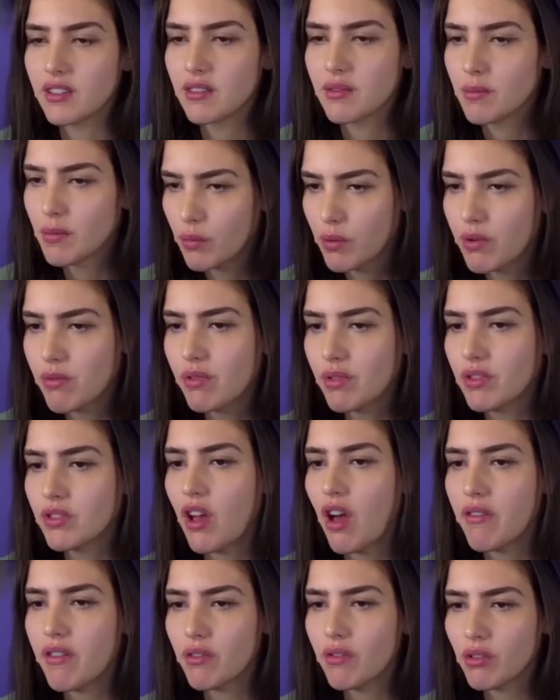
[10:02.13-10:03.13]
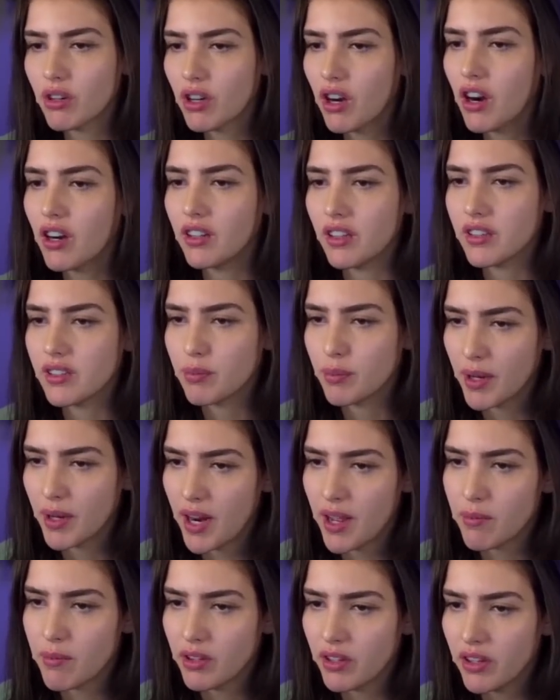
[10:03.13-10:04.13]
but we will solve it regardless. But
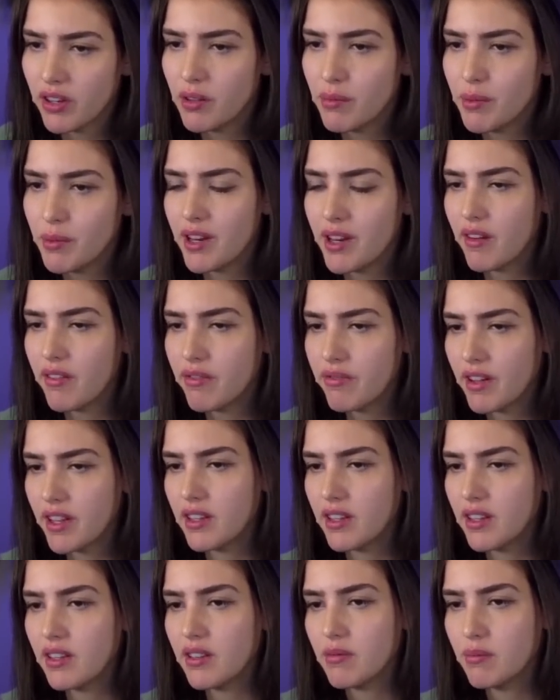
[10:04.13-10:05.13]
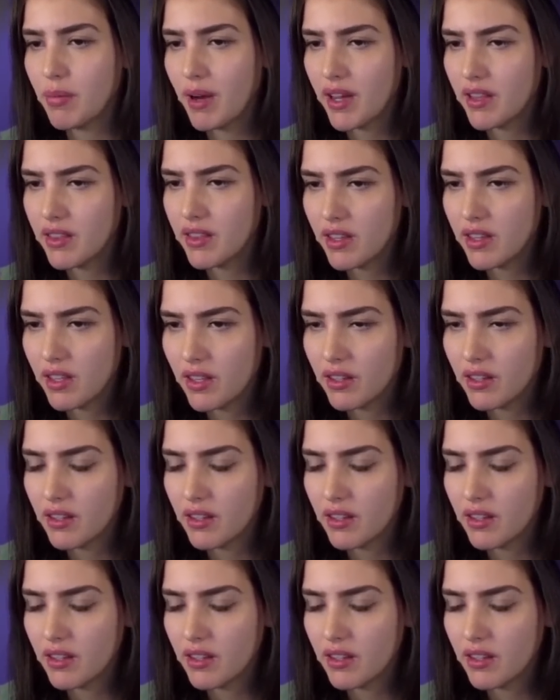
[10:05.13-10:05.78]
I'm a little bit offended by the...